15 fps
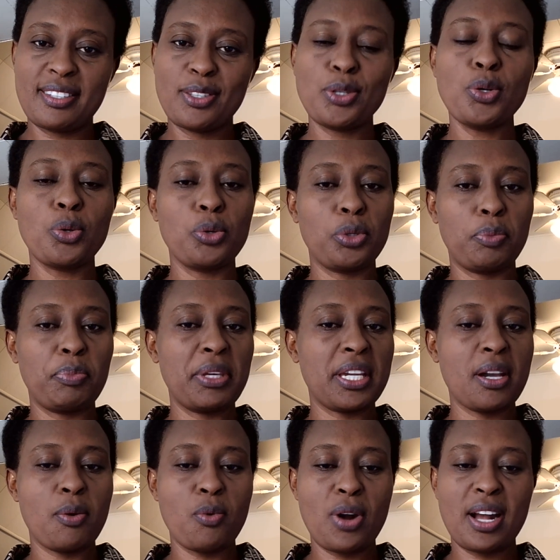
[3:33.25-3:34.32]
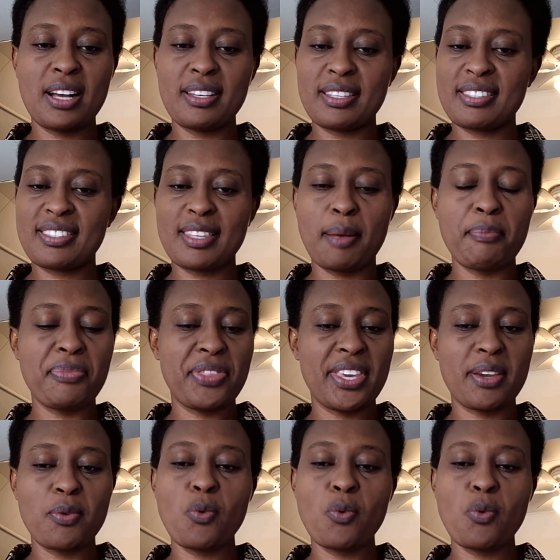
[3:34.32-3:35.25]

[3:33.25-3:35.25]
You could pick up something,